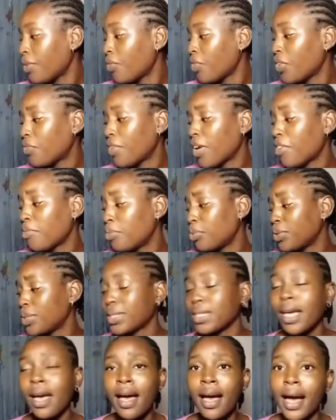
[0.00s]
Read five
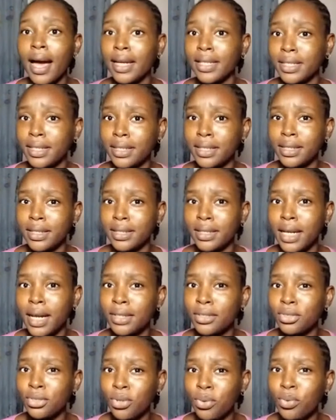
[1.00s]
books. I did,
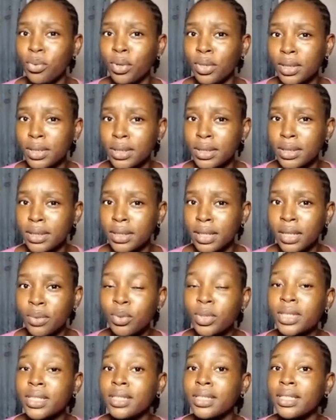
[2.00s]
and you know what? It
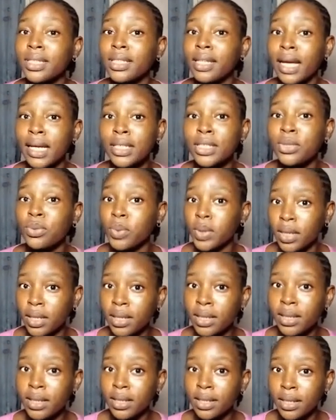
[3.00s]
was in the last
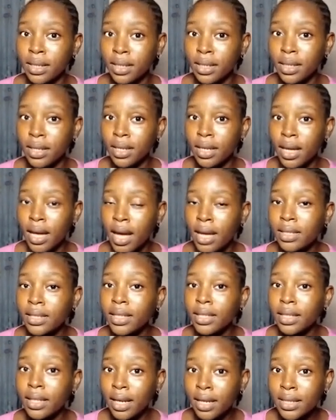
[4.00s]
week.
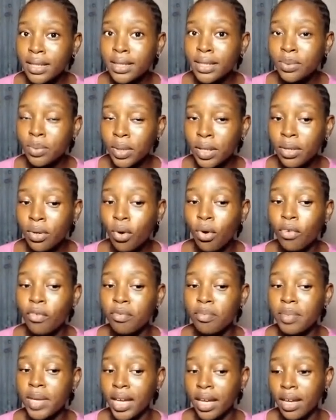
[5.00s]
The last week
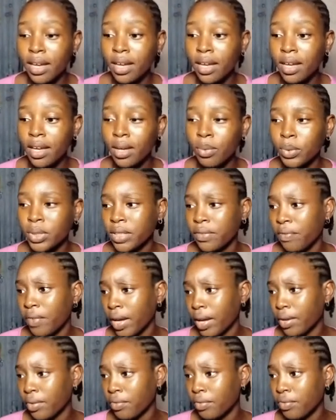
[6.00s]
of May. Was it
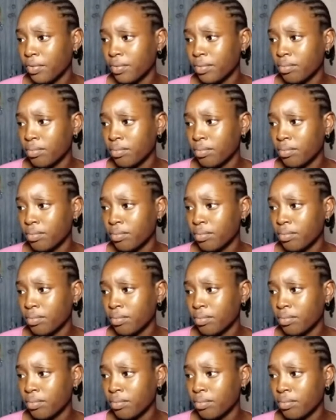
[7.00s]
five?